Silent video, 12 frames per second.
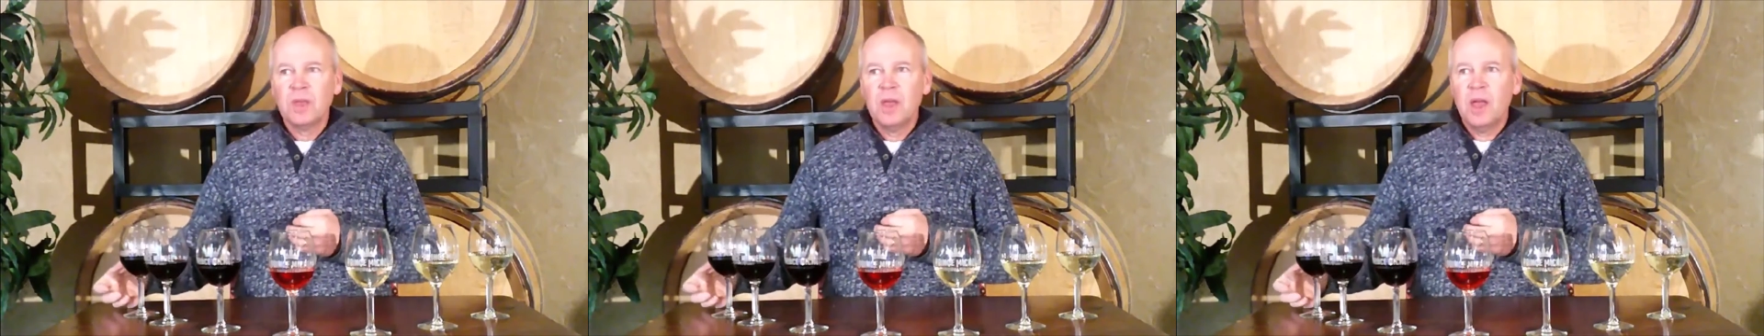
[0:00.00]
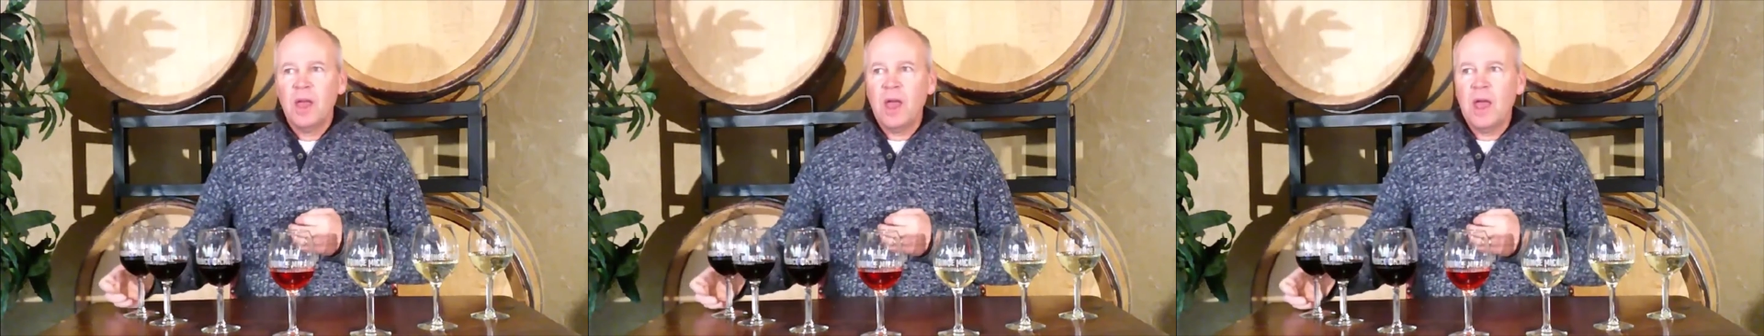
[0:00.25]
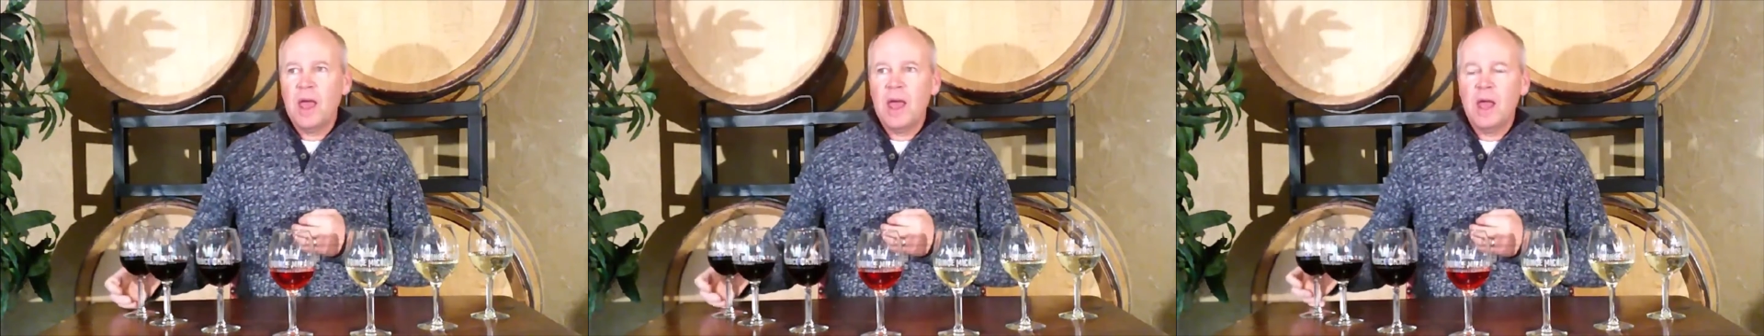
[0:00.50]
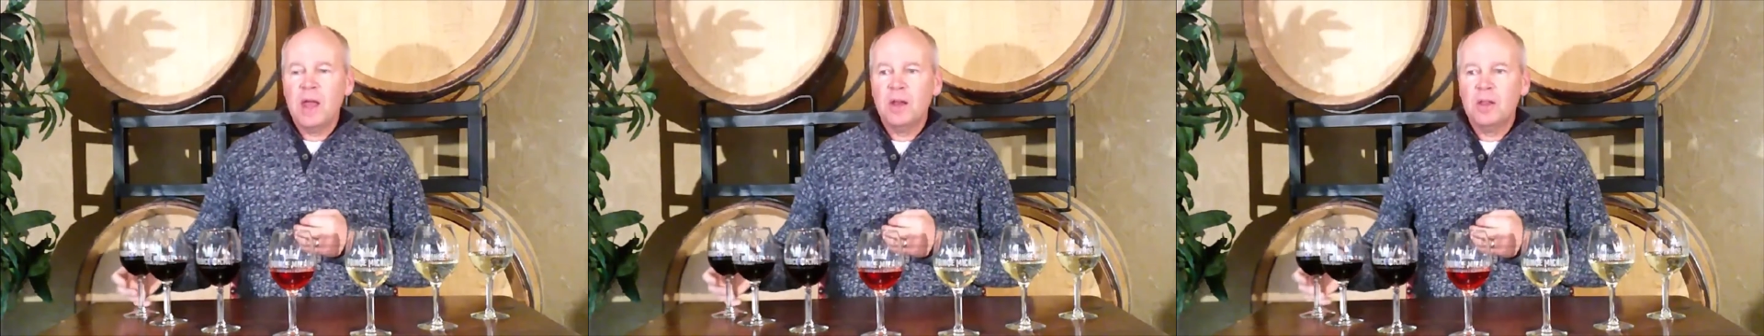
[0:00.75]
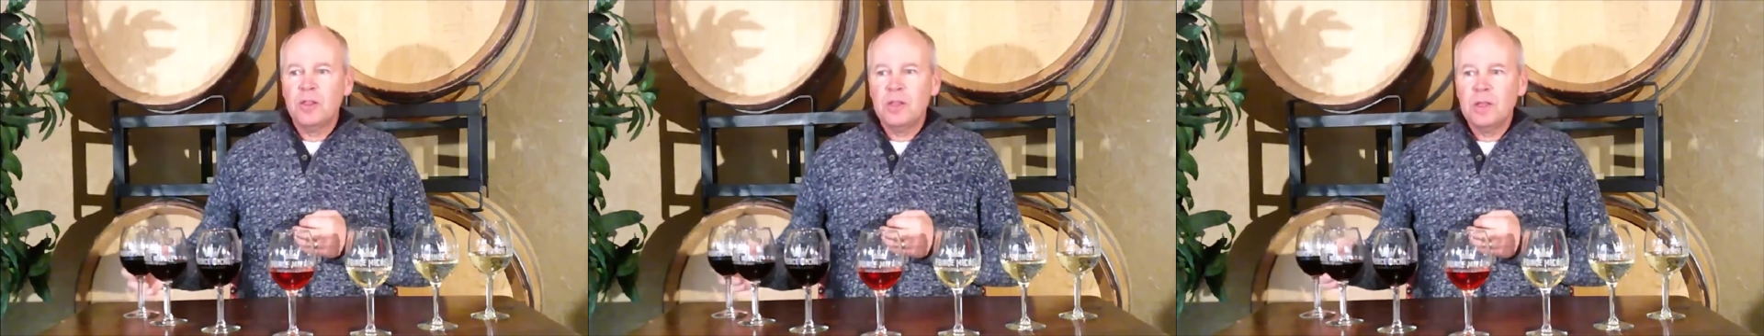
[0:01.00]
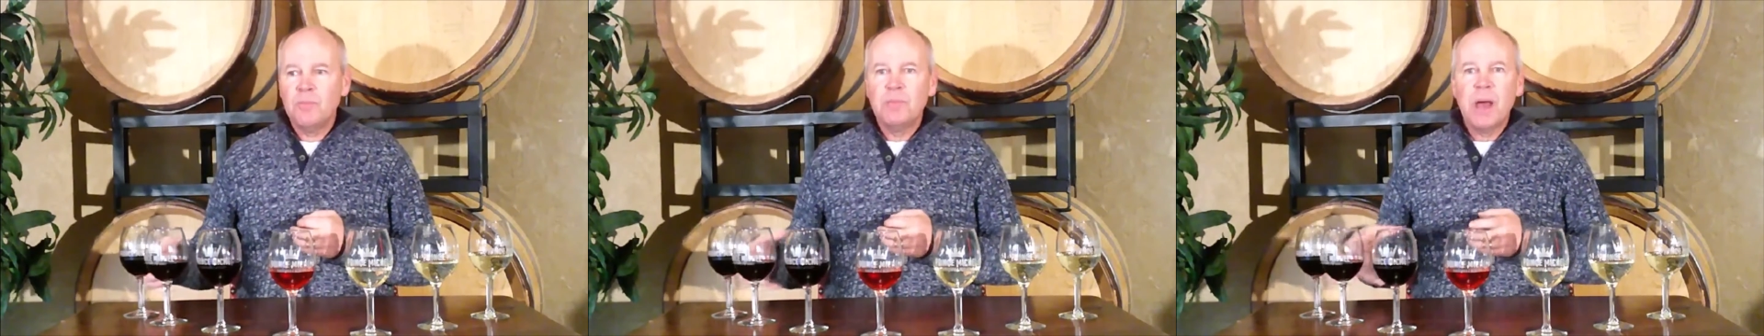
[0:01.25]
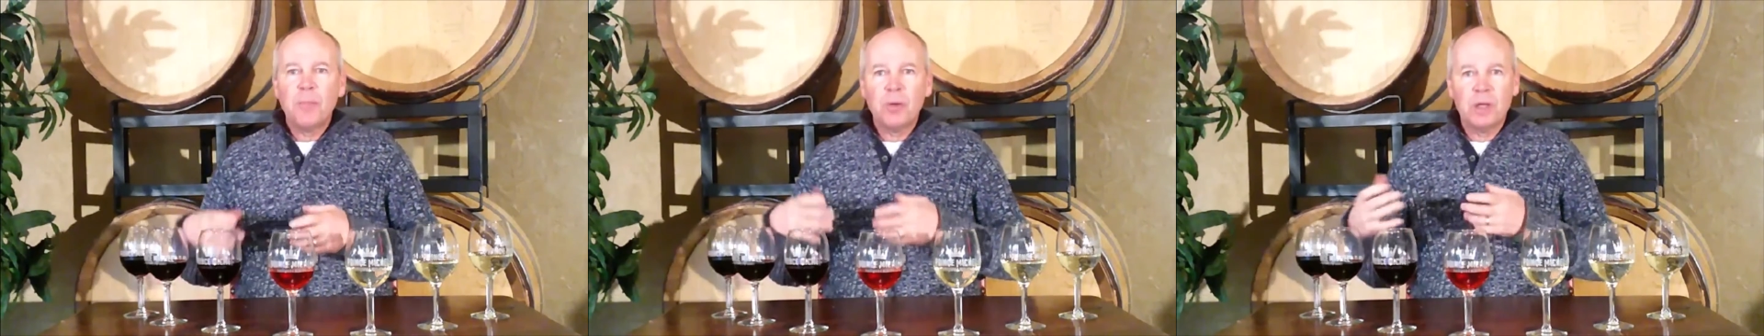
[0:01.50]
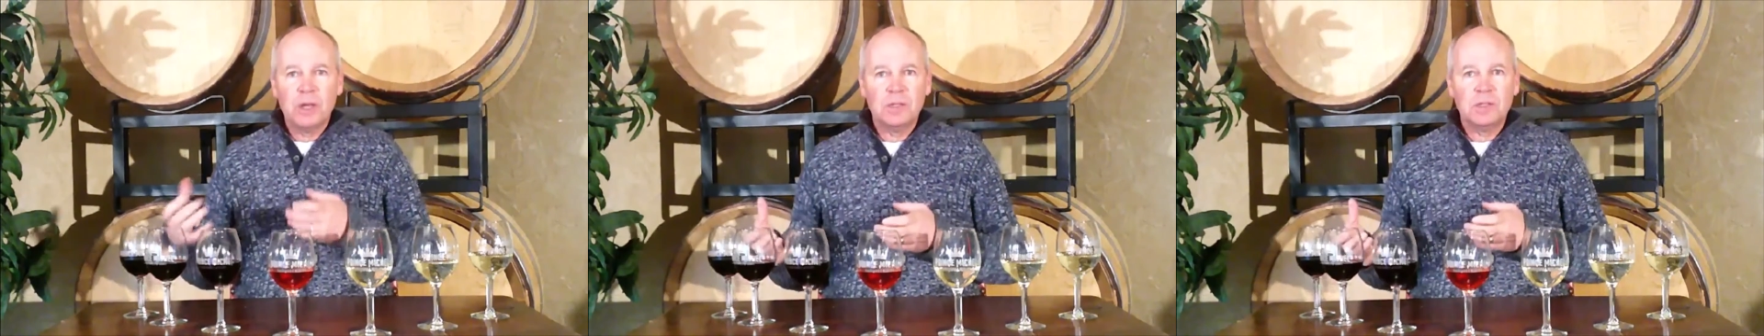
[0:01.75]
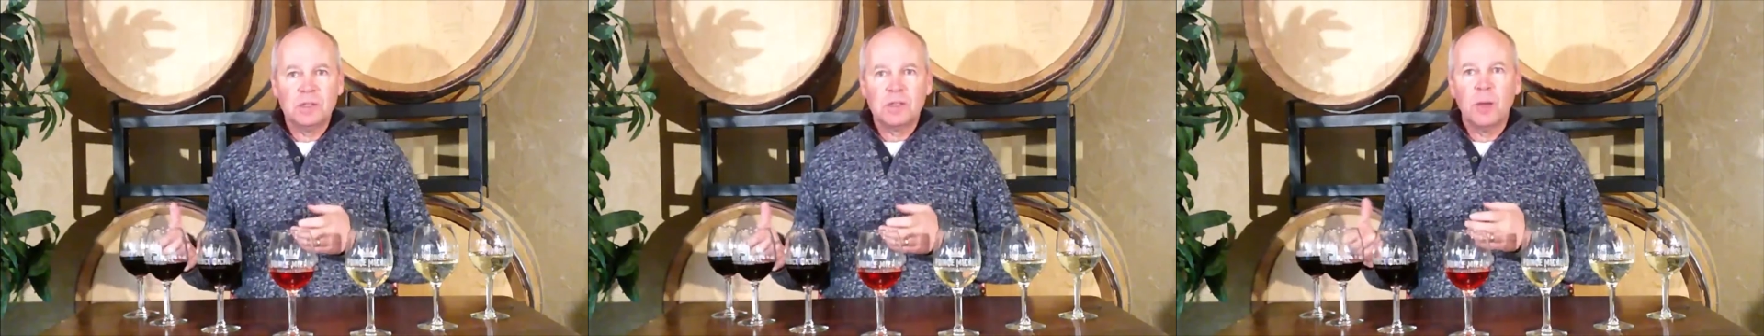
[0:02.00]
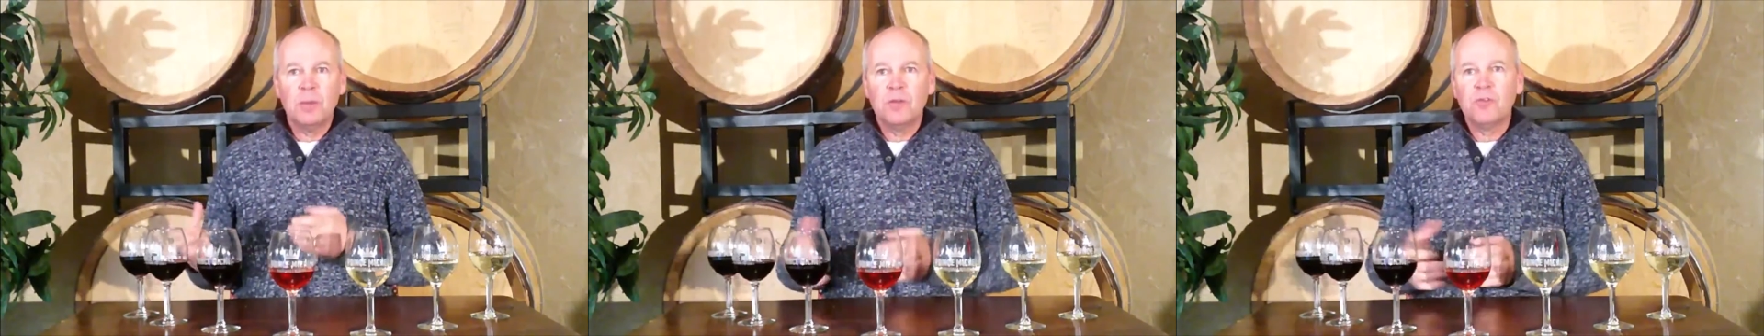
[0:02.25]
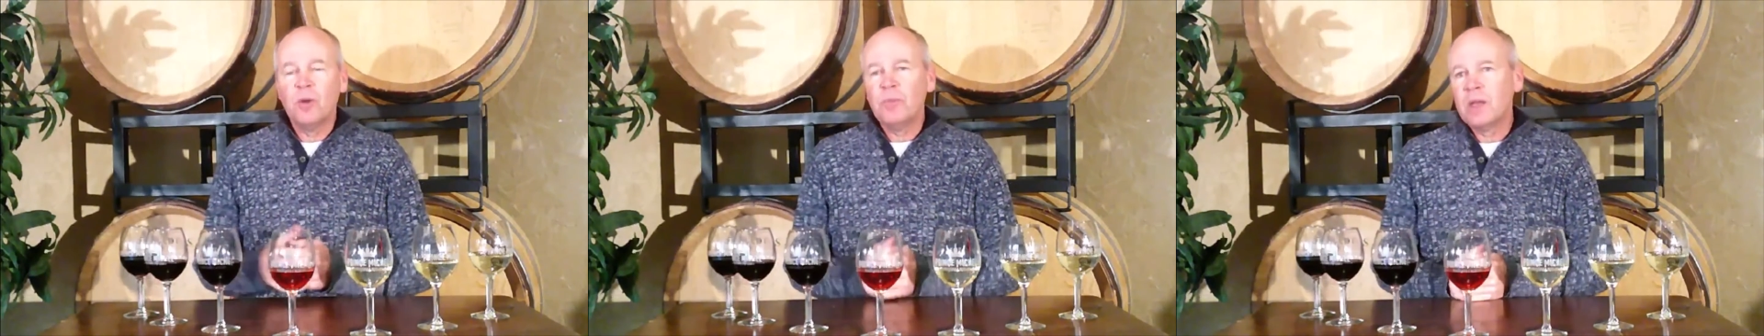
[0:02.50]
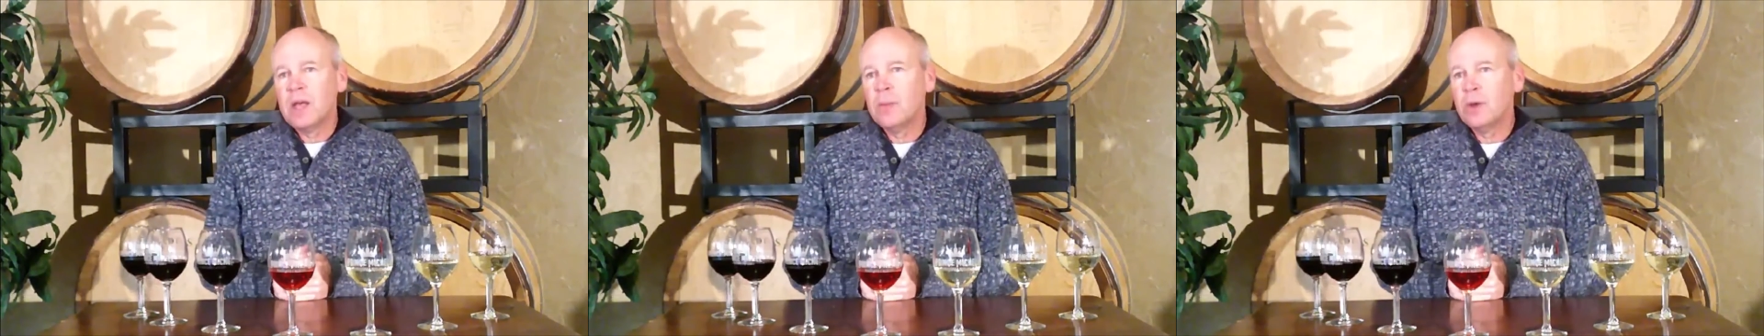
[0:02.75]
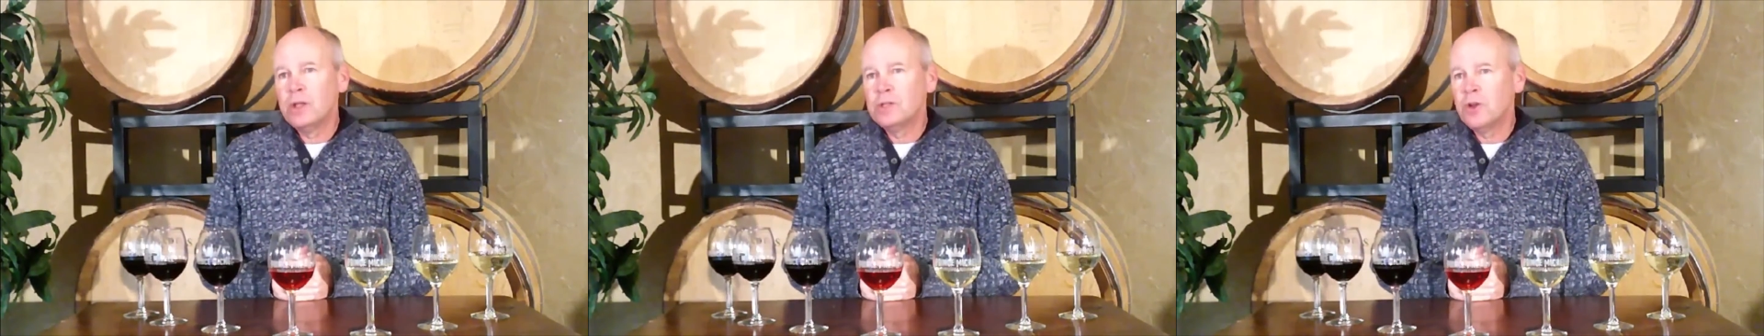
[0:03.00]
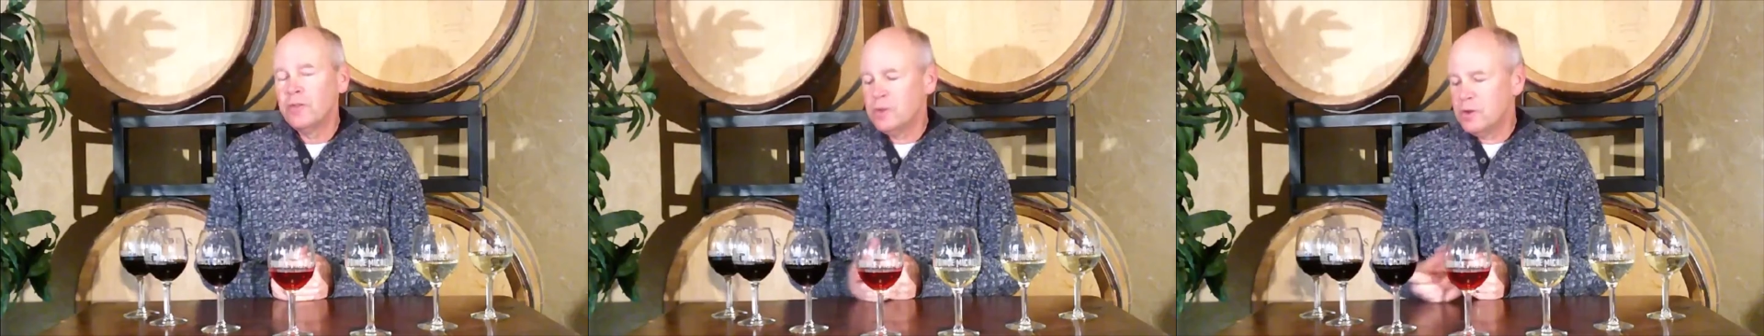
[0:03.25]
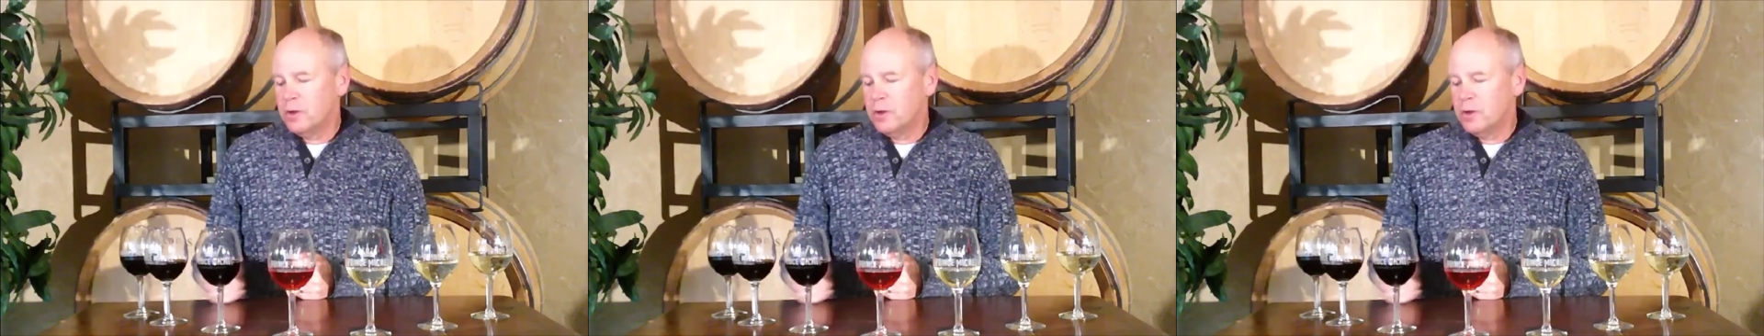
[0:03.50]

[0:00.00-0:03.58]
and the pepperiness that's coming from Cabernet Sauvignon.